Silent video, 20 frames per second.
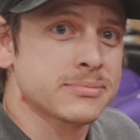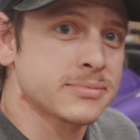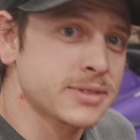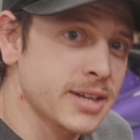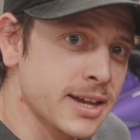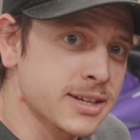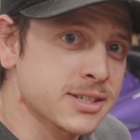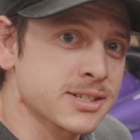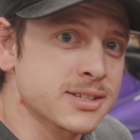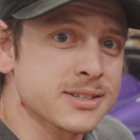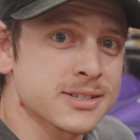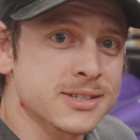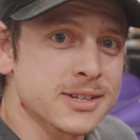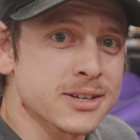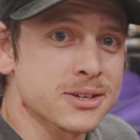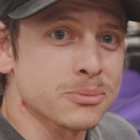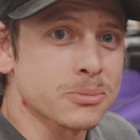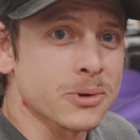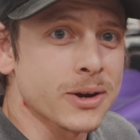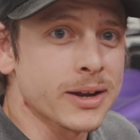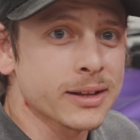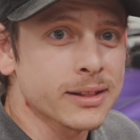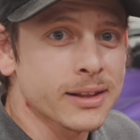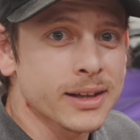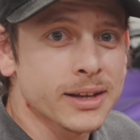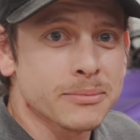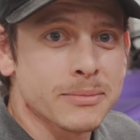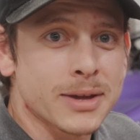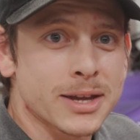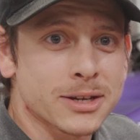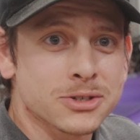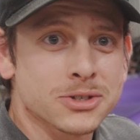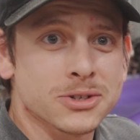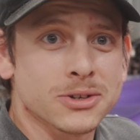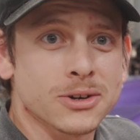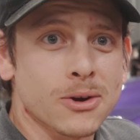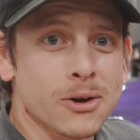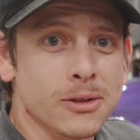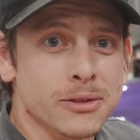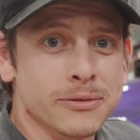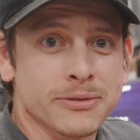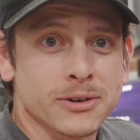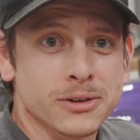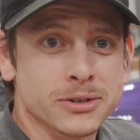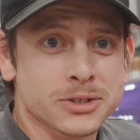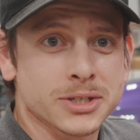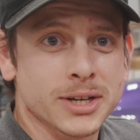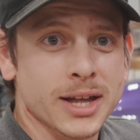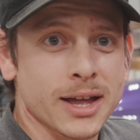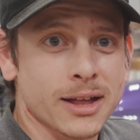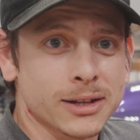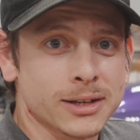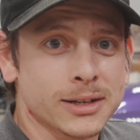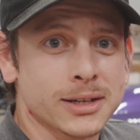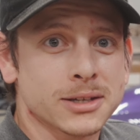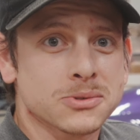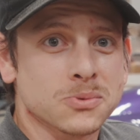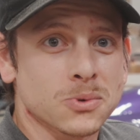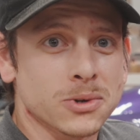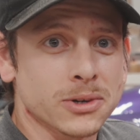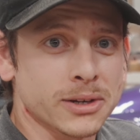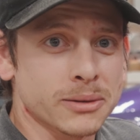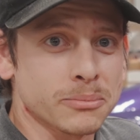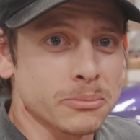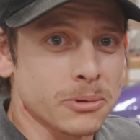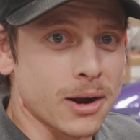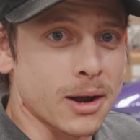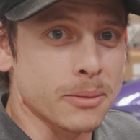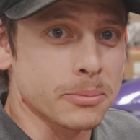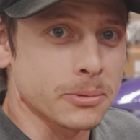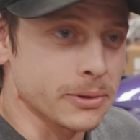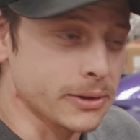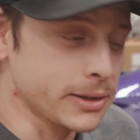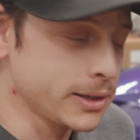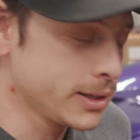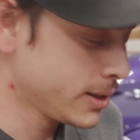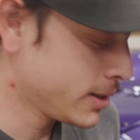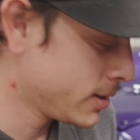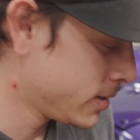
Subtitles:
test the center brake light, make sure all the functionality is working properly.